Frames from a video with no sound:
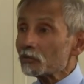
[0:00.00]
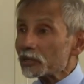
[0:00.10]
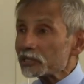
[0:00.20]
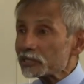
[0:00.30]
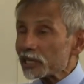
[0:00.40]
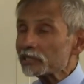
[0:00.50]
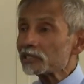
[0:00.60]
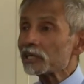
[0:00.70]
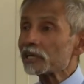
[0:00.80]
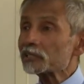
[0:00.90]
But
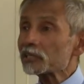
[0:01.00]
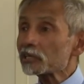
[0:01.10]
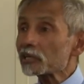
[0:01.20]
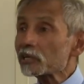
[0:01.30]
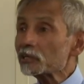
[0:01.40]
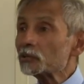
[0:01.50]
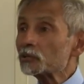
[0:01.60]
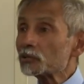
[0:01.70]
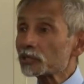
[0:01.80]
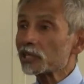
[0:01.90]
tantalizing
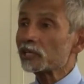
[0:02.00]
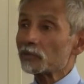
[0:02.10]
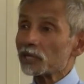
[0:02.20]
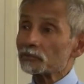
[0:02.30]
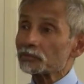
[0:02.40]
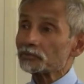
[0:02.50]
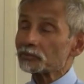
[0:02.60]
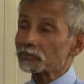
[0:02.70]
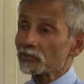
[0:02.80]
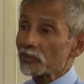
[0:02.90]
clues came up,
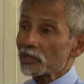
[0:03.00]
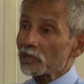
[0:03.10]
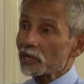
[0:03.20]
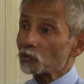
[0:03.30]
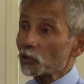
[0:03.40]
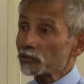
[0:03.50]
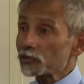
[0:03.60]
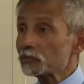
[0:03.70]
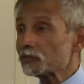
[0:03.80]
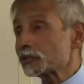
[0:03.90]
and one
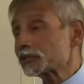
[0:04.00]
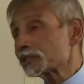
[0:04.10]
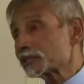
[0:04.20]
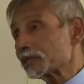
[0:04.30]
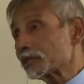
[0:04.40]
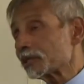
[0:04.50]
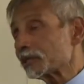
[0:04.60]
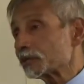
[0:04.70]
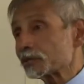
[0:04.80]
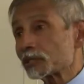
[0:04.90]
of them was
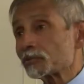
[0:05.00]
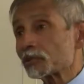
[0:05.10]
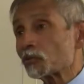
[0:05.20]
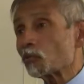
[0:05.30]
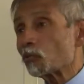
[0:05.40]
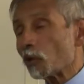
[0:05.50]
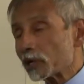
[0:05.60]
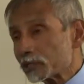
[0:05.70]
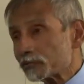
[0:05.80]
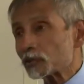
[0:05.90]
some of the
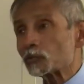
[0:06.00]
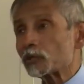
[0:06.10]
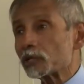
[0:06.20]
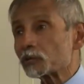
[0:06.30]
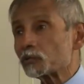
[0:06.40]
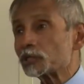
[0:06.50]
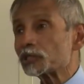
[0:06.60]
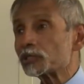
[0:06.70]
wonderful work which